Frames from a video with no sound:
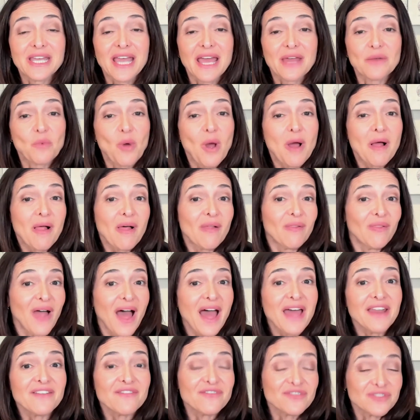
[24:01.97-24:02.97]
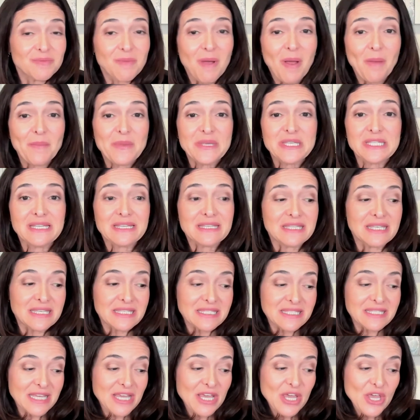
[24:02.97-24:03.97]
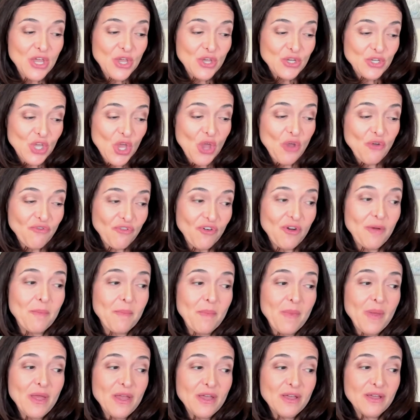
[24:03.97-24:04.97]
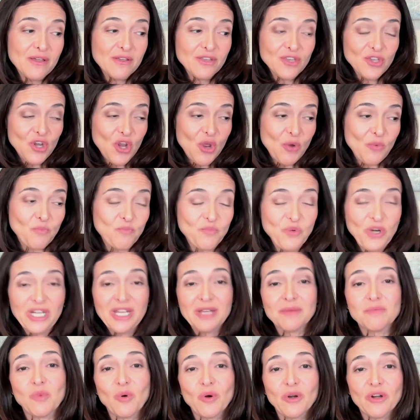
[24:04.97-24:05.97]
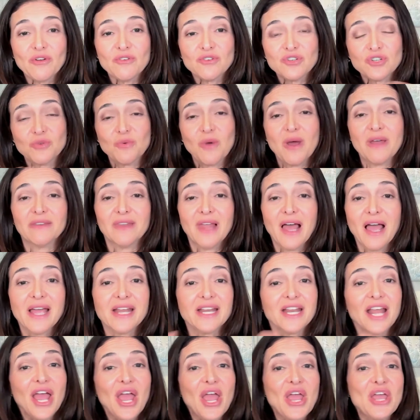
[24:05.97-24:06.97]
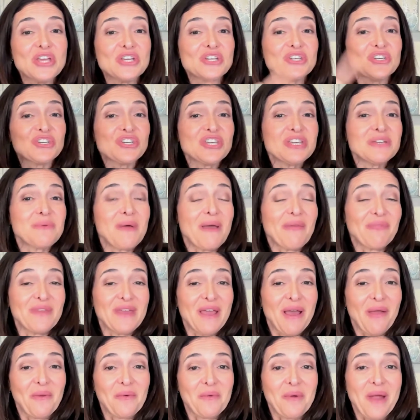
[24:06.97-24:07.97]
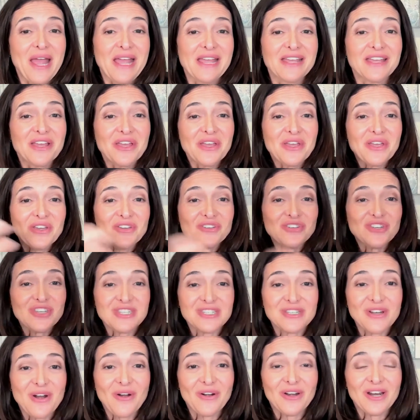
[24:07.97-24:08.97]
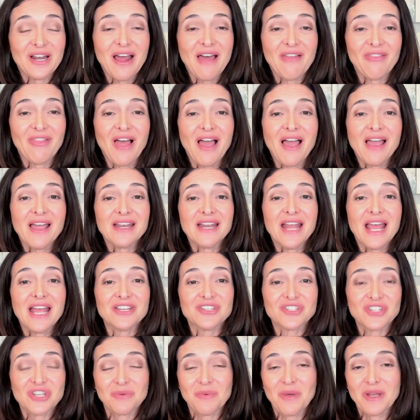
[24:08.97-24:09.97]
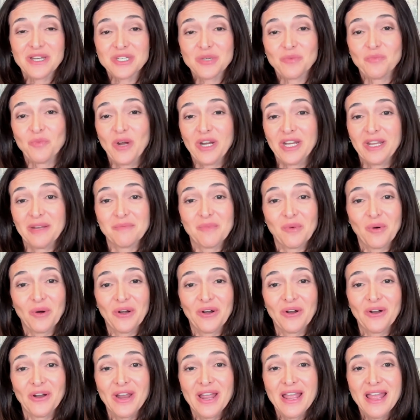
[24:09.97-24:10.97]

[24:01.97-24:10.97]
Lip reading: And while a lot of small businesses go from, brick and mortar to online, she went the other way. She started online and she went to brick and mortar.